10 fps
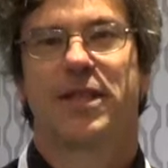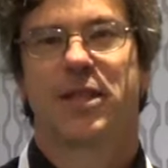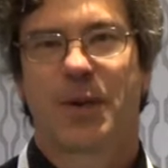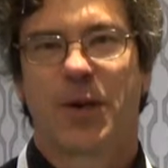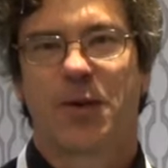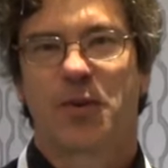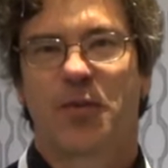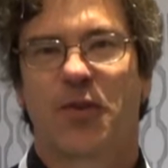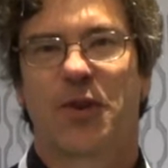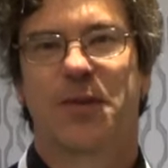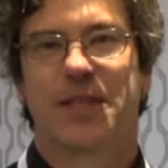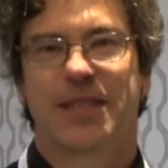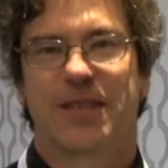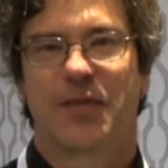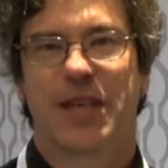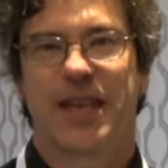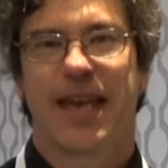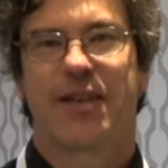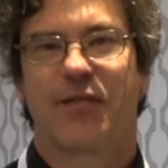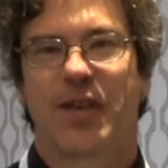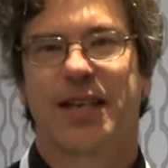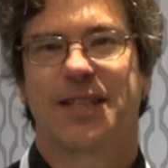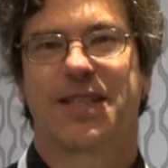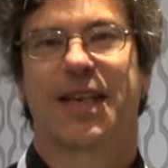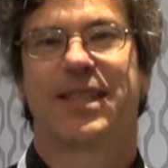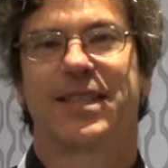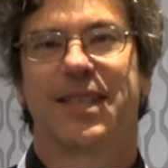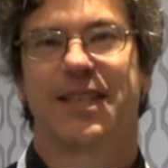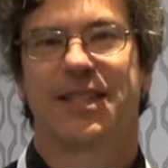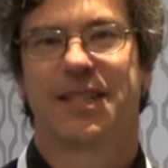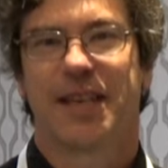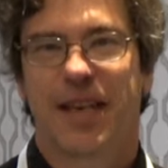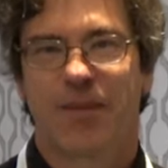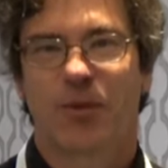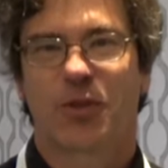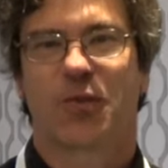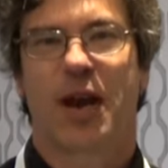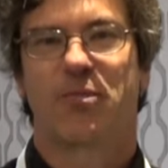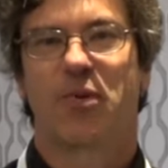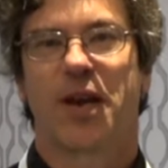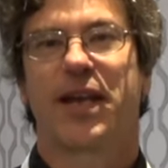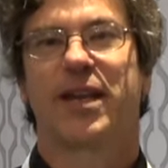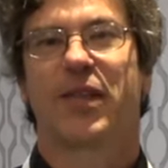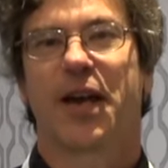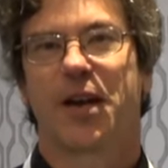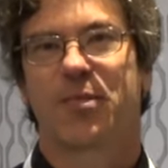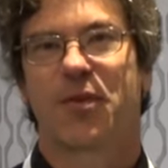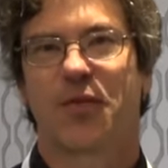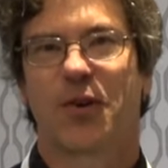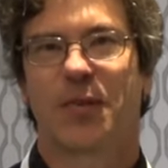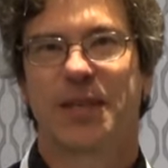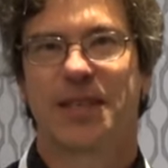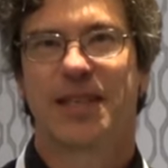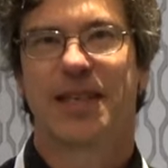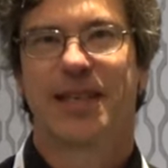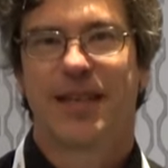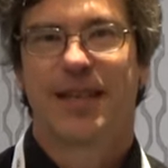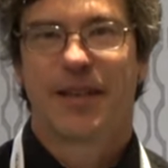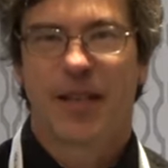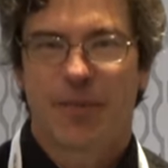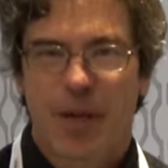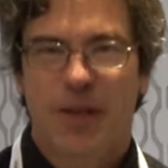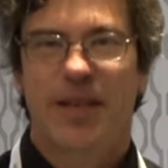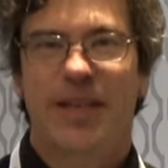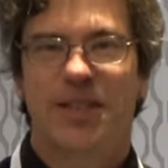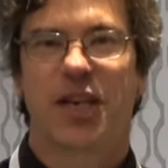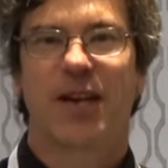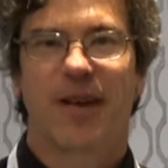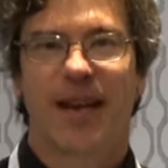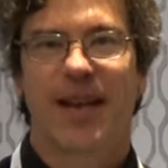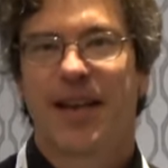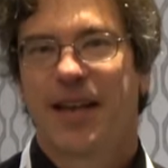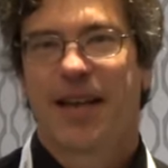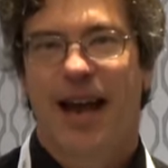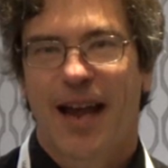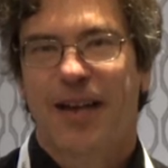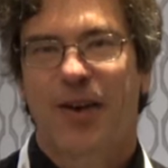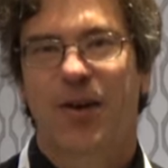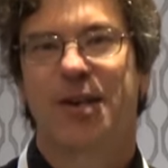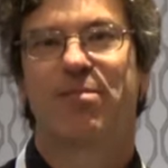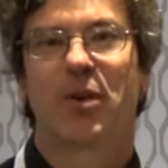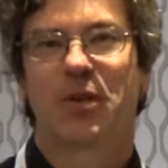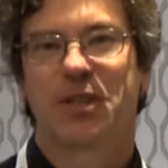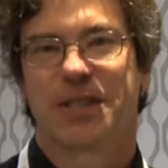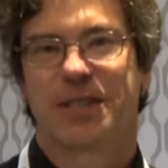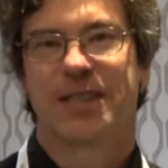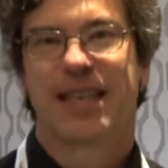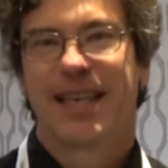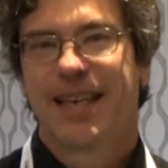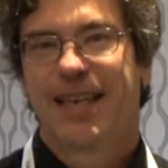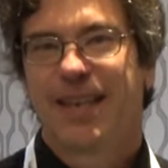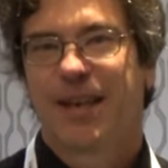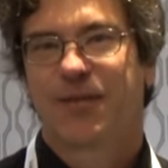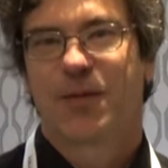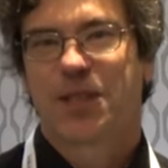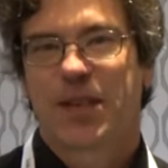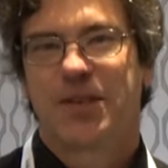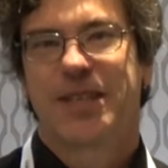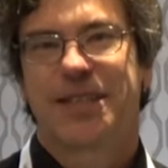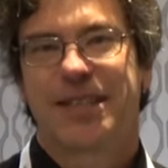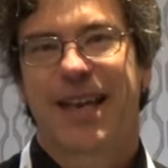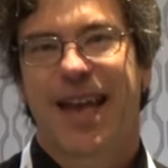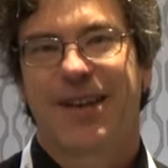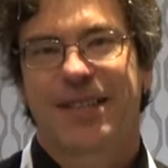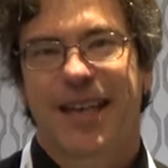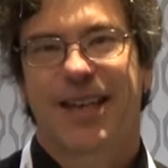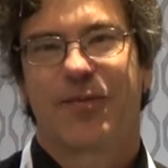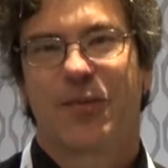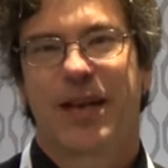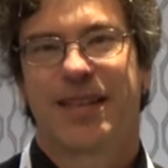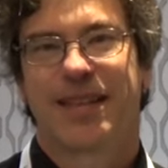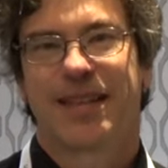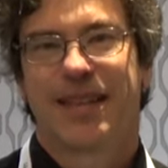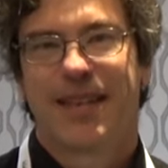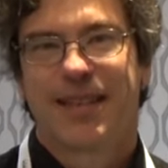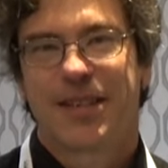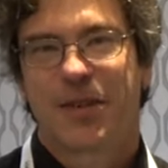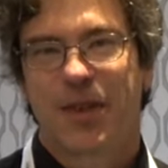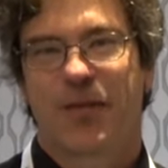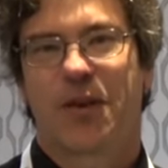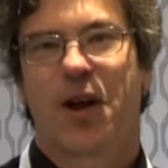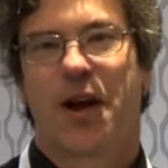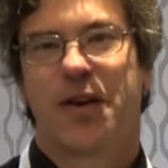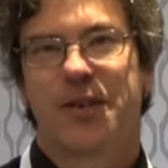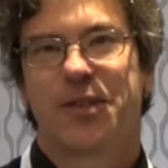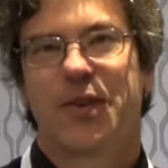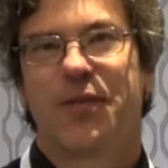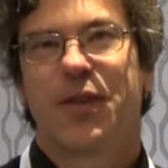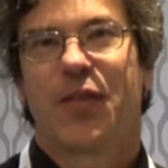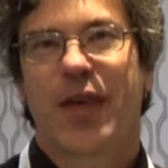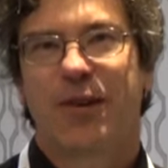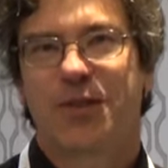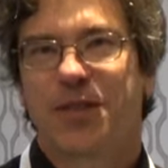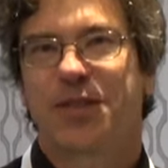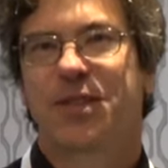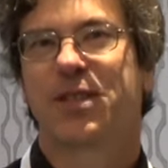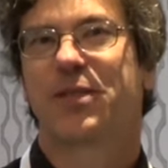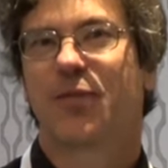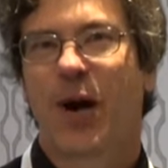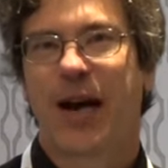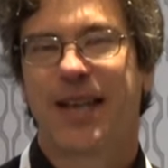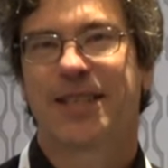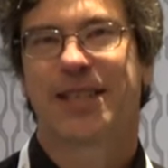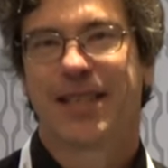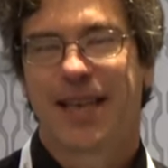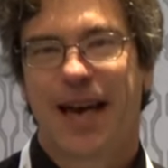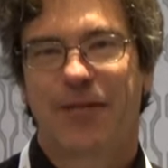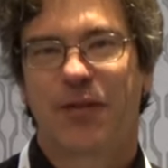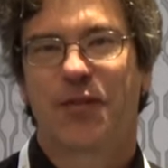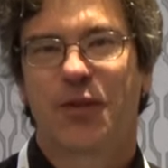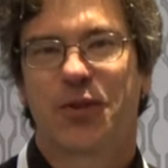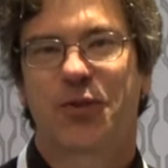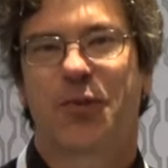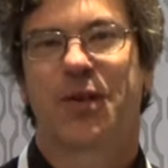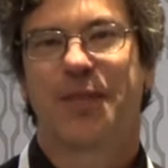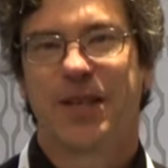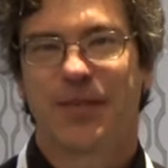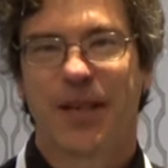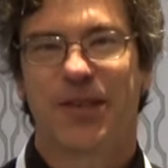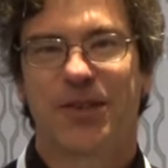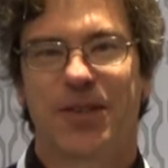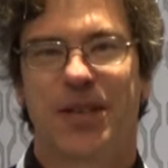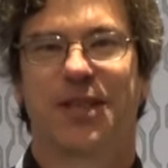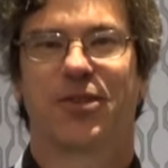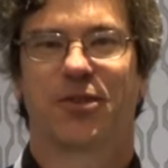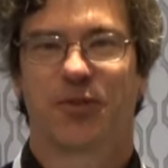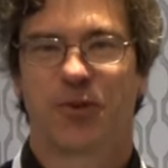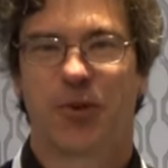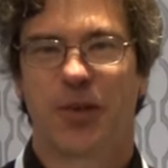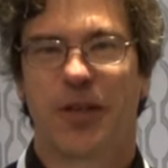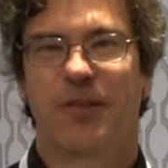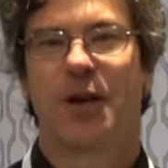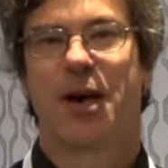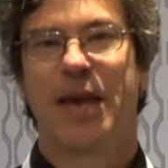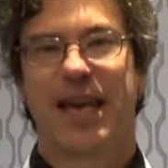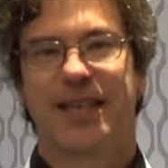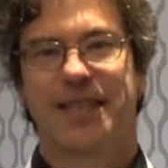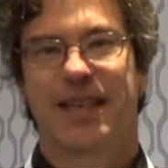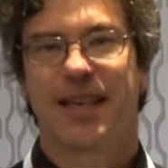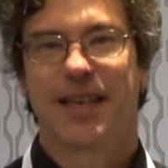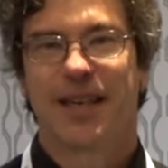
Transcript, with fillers: The superior performance of eGaN FETs and ICs enables groundbreaking LiDAR performance. The ability to generate high current pulses of single digit nanosecond width to deliver hundreds or even thousands of watts out of a few square millimeters is truly amazing.